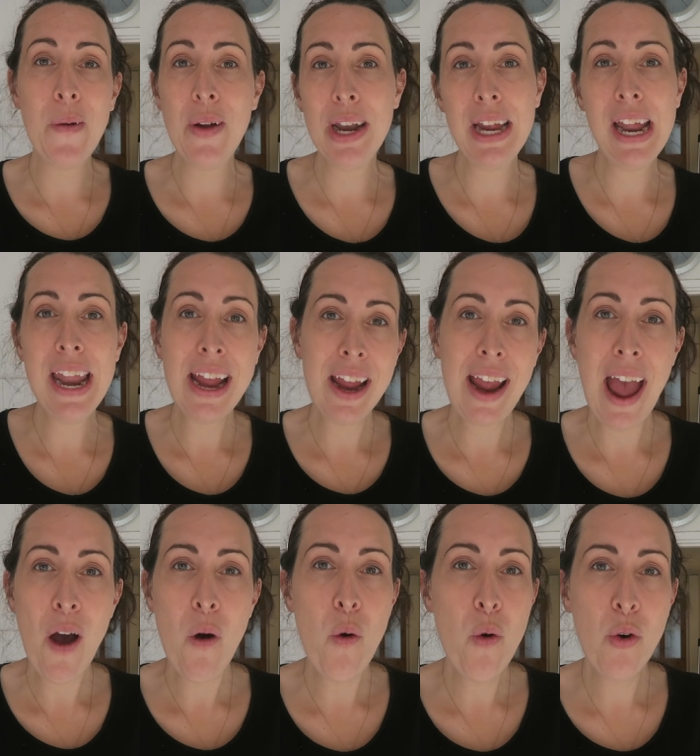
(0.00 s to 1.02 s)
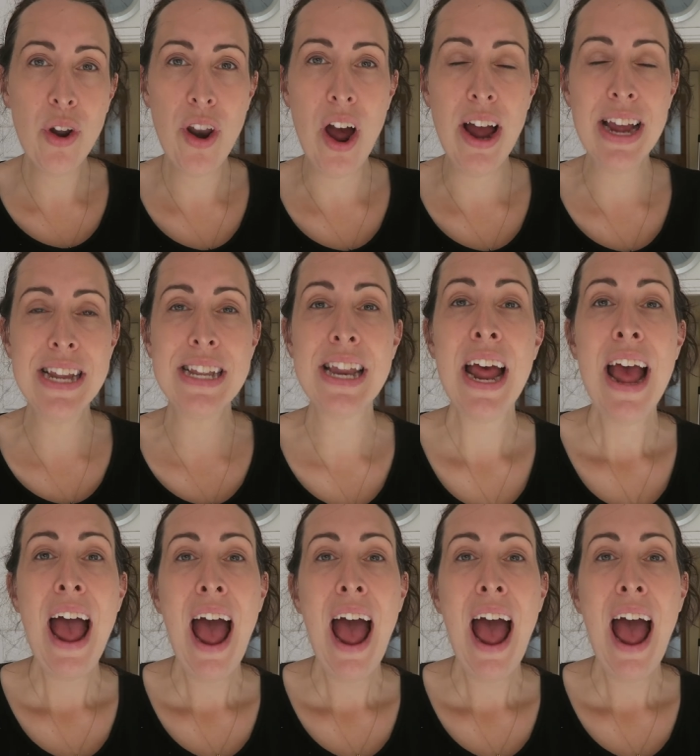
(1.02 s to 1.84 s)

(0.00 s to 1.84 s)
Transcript: We're going to get organised